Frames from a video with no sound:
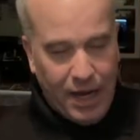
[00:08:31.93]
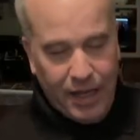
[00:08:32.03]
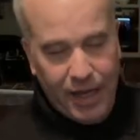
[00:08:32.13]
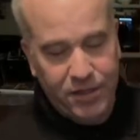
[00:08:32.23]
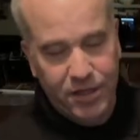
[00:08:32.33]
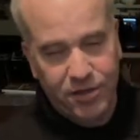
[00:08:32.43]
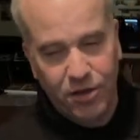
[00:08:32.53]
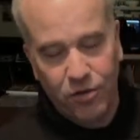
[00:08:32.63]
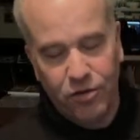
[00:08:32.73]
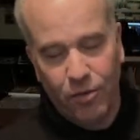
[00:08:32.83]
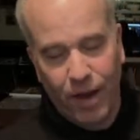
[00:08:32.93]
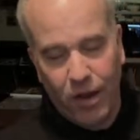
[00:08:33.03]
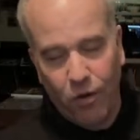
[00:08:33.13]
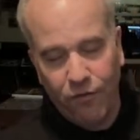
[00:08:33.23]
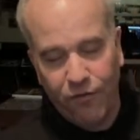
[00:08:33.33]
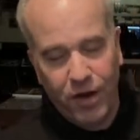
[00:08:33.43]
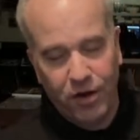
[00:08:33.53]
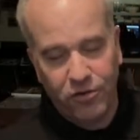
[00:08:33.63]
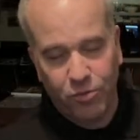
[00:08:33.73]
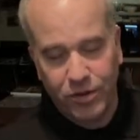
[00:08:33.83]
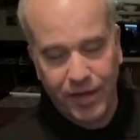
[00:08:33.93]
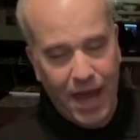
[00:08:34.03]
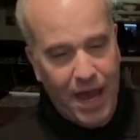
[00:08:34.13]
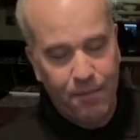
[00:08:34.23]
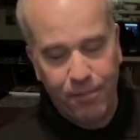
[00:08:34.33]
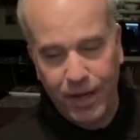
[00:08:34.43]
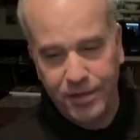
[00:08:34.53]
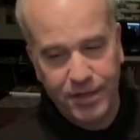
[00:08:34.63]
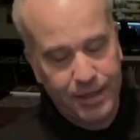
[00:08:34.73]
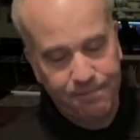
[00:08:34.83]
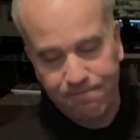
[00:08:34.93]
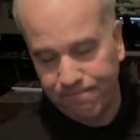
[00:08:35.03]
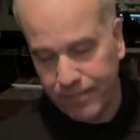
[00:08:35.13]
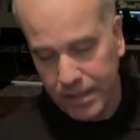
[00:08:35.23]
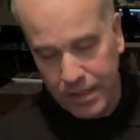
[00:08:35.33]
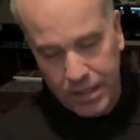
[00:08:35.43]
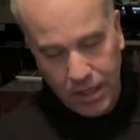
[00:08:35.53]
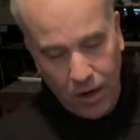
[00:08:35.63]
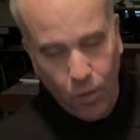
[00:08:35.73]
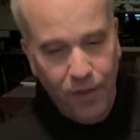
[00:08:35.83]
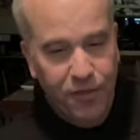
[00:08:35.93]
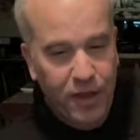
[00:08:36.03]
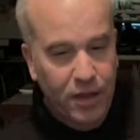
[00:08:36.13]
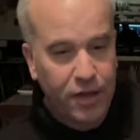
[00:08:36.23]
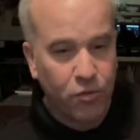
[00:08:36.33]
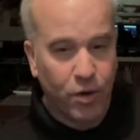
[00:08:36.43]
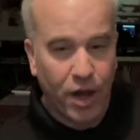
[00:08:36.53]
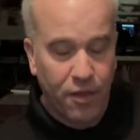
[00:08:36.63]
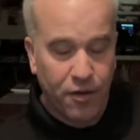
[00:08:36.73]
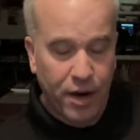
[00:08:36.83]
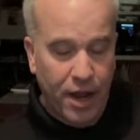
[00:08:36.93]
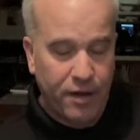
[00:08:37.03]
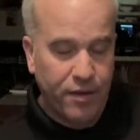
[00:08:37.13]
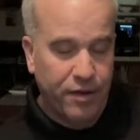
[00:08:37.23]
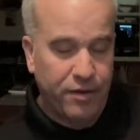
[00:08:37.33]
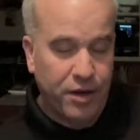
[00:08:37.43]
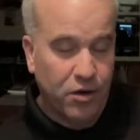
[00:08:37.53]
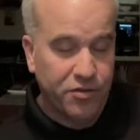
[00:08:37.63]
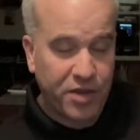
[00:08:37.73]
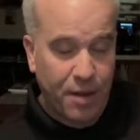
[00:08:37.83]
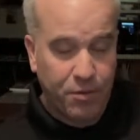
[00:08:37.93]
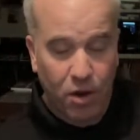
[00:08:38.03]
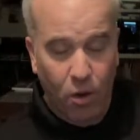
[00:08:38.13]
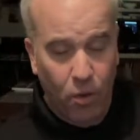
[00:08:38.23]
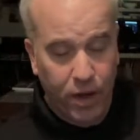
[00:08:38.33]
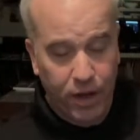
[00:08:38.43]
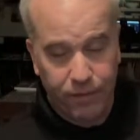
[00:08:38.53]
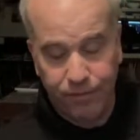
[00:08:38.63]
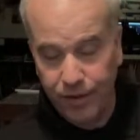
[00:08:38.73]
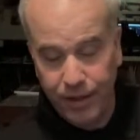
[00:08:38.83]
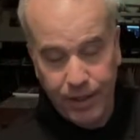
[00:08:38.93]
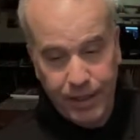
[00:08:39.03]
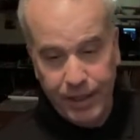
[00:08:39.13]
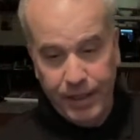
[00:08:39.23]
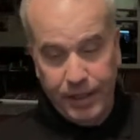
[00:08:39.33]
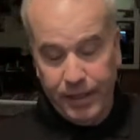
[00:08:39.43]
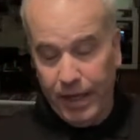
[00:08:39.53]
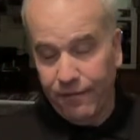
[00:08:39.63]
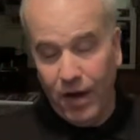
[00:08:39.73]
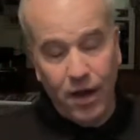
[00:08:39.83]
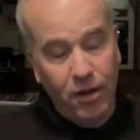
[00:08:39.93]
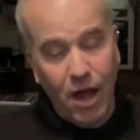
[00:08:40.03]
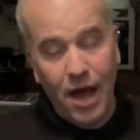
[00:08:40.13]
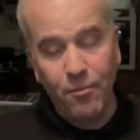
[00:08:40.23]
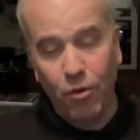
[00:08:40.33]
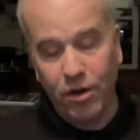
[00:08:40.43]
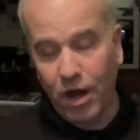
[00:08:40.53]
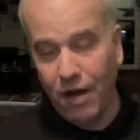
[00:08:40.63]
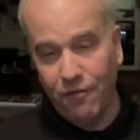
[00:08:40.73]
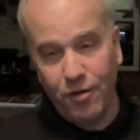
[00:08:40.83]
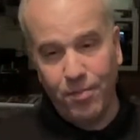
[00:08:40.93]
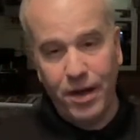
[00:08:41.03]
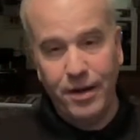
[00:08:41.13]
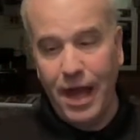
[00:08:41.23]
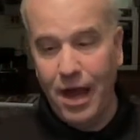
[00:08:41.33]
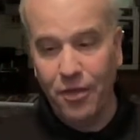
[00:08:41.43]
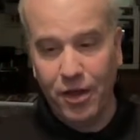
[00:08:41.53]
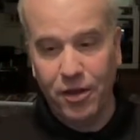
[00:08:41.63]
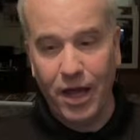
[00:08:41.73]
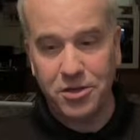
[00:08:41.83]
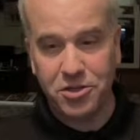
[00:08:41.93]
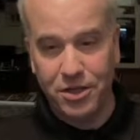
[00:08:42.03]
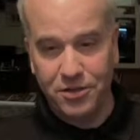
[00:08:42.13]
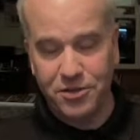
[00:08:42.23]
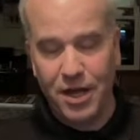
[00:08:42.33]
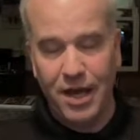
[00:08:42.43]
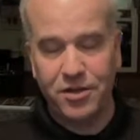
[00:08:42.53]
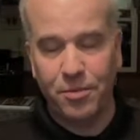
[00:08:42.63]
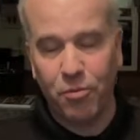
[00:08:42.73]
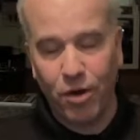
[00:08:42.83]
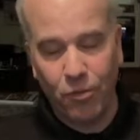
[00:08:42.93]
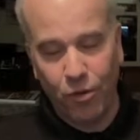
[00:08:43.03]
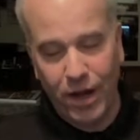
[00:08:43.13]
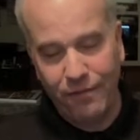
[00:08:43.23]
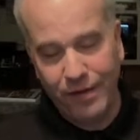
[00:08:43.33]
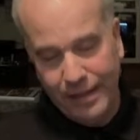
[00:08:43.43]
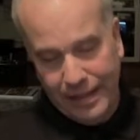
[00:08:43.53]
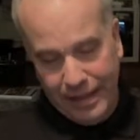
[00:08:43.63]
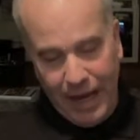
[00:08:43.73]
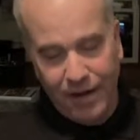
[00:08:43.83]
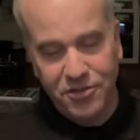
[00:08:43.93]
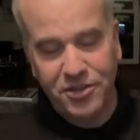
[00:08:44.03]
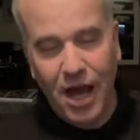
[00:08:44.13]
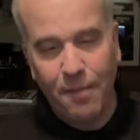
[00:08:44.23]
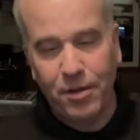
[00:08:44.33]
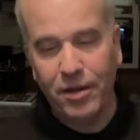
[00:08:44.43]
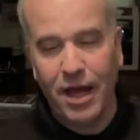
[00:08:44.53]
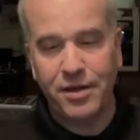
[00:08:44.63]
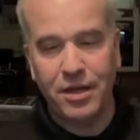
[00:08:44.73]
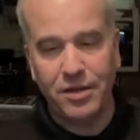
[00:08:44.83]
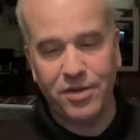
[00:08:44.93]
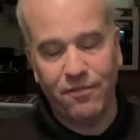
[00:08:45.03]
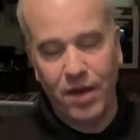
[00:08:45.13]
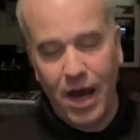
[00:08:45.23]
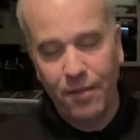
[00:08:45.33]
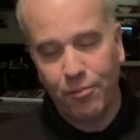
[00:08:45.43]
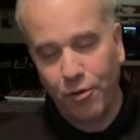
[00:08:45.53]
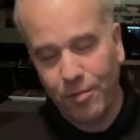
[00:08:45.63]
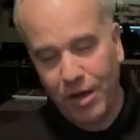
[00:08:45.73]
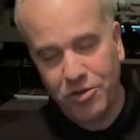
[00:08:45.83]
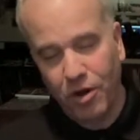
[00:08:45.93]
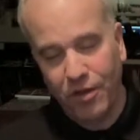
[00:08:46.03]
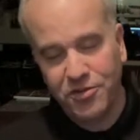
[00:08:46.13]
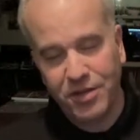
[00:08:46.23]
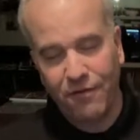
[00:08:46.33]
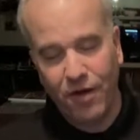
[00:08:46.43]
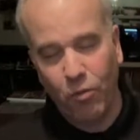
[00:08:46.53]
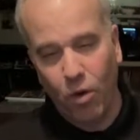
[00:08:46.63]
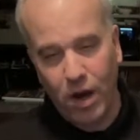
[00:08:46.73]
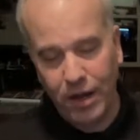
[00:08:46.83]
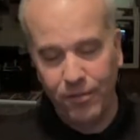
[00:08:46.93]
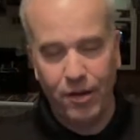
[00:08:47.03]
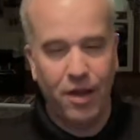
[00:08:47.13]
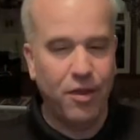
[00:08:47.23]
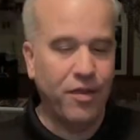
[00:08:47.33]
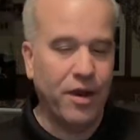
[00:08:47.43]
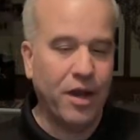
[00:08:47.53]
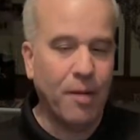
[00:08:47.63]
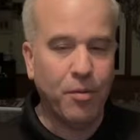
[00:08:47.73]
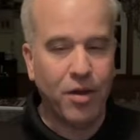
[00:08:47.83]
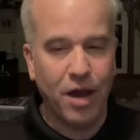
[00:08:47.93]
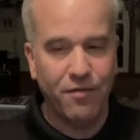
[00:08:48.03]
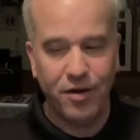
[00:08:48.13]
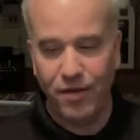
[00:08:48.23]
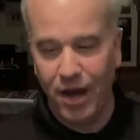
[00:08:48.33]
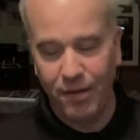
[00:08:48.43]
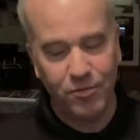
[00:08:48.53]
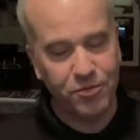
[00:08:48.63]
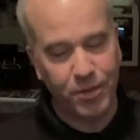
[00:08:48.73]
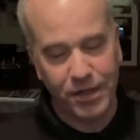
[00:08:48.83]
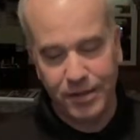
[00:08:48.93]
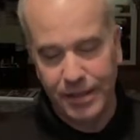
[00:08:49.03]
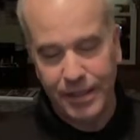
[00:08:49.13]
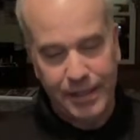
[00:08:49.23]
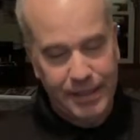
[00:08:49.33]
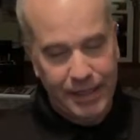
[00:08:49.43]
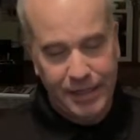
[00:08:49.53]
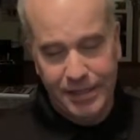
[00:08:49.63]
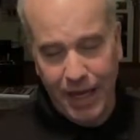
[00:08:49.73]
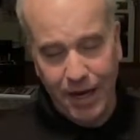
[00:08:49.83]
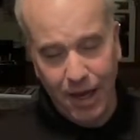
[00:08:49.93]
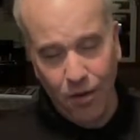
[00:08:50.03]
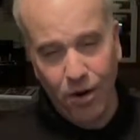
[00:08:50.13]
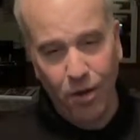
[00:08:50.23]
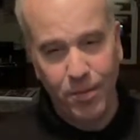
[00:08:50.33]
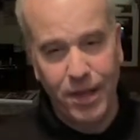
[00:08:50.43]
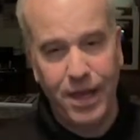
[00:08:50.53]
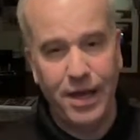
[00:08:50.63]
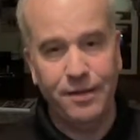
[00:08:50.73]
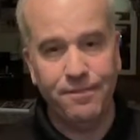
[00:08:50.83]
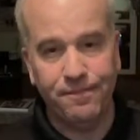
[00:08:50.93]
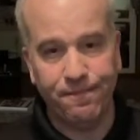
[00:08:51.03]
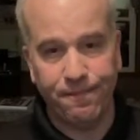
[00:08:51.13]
I like to do my own figures with that. But, you know, one thing led to another, and then years kept going, and I got a lot more covered. But now the collection has got to the point where I kind of stopped collecting because I've got pretty much all the stuff I want, other than a couple coveted items. But that's kind of how it all began.